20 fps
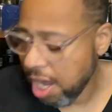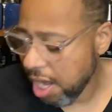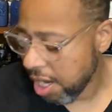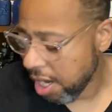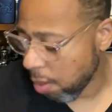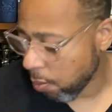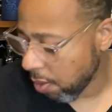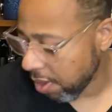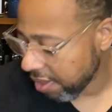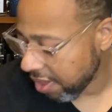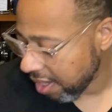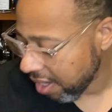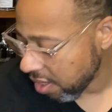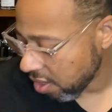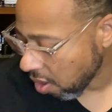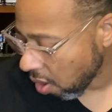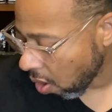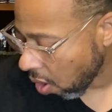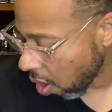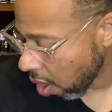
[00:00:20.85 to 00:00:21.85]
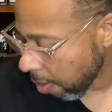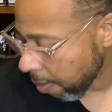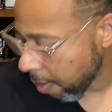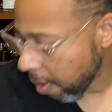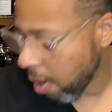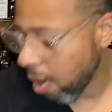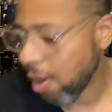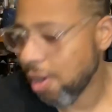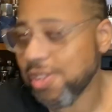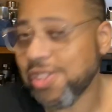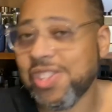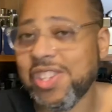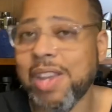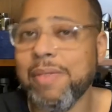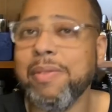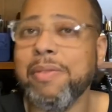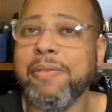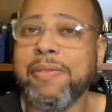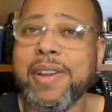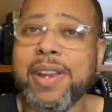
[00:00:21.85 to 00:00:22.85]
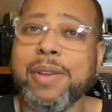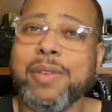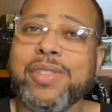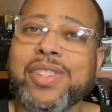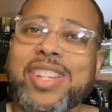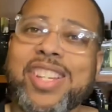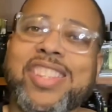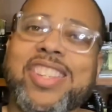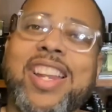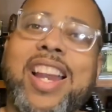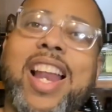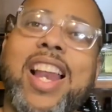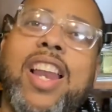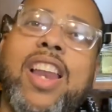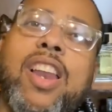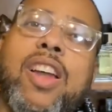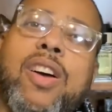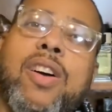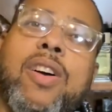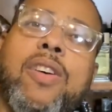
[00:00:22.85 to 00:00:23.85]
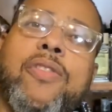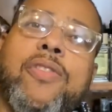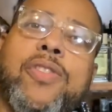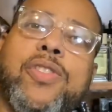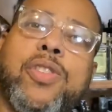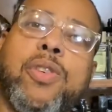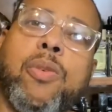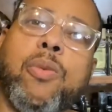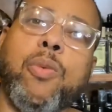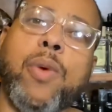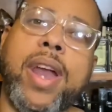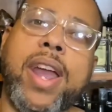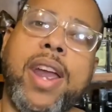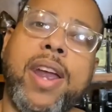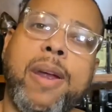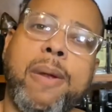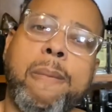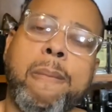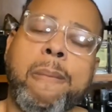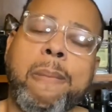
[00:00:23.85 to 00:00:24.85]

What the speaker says: Now what these are 7 fragrances that I love to wear